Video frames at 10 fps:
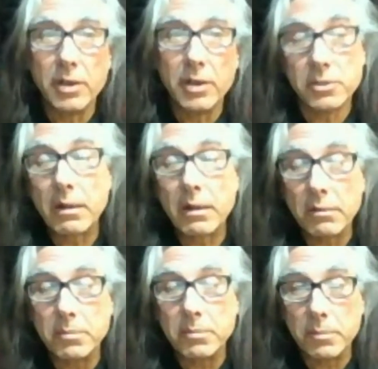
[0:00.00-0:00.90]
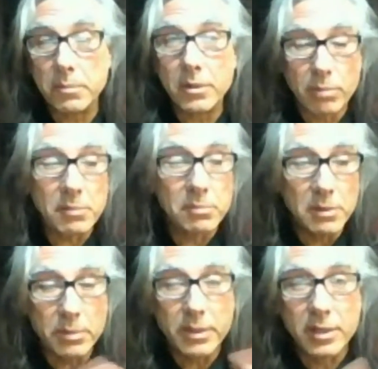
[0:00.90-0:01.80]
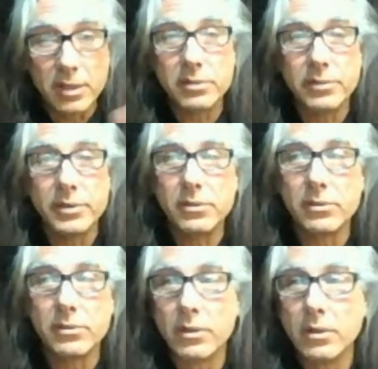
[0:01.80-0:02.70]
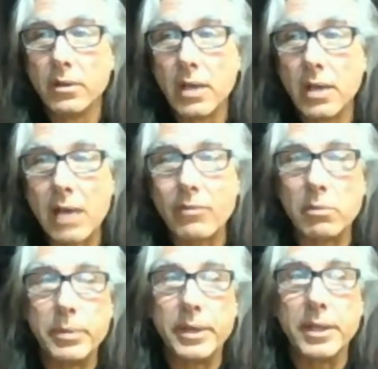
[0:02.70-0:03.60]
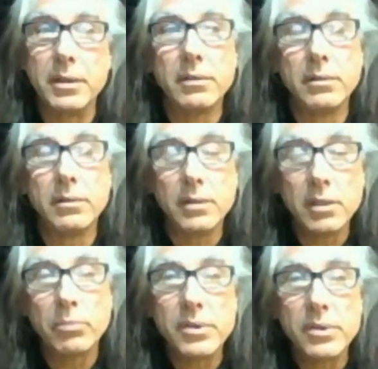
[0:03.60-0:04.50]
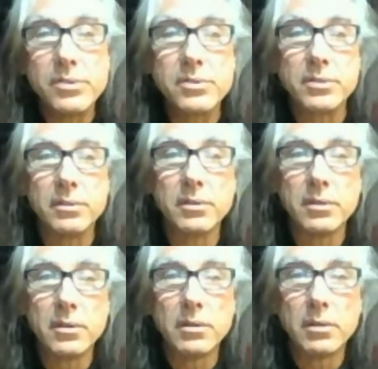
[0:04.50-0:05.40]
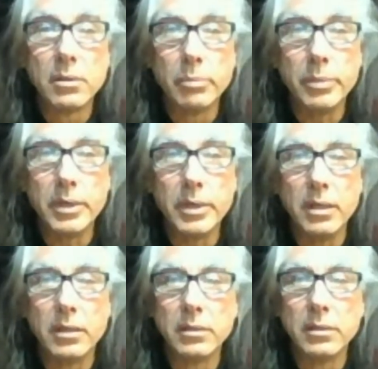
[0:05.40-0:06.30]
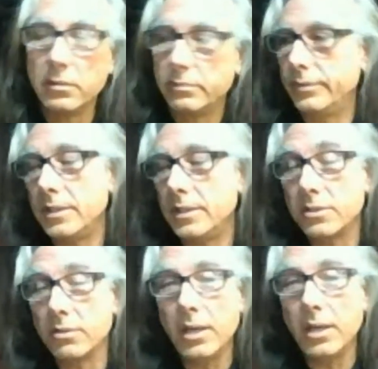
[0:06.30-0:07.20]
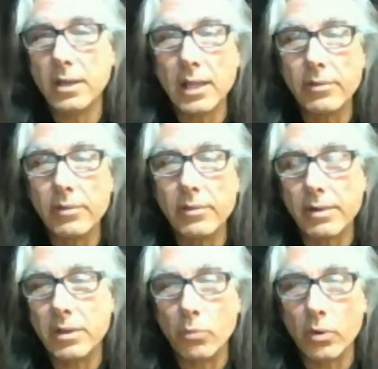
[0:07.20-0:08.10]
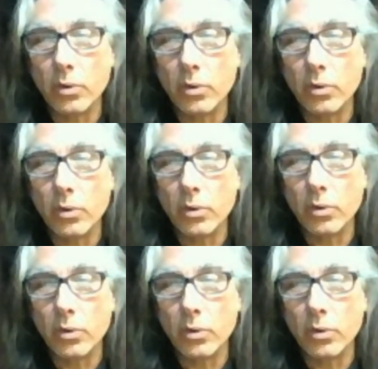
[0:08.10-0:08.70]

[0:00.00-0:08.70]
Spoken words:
And it's probably because of his having been in prison. But he's great. I love having him work for me.